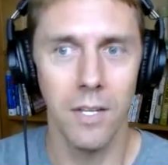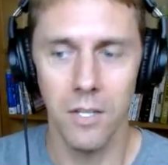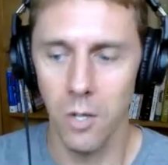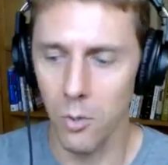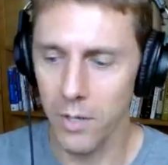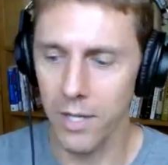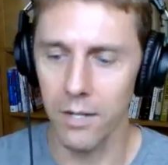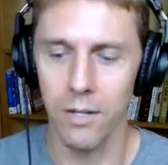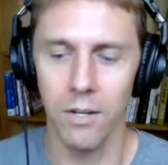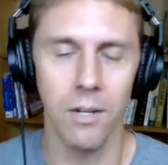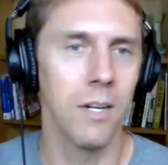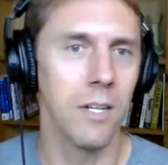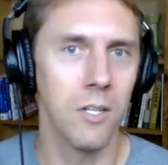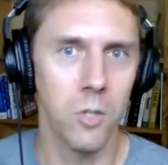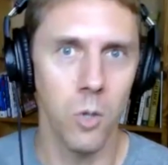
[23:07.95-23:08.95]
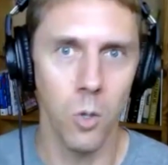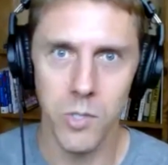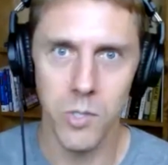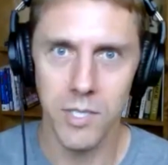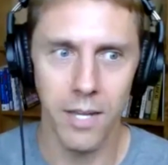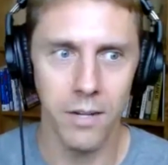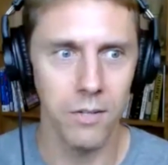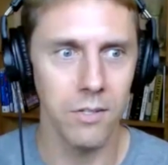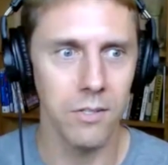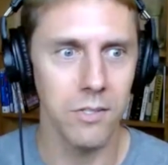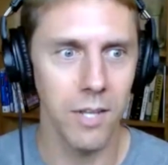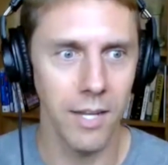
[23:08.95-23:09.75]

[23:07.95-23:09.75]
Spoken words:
go-getter, goal setters,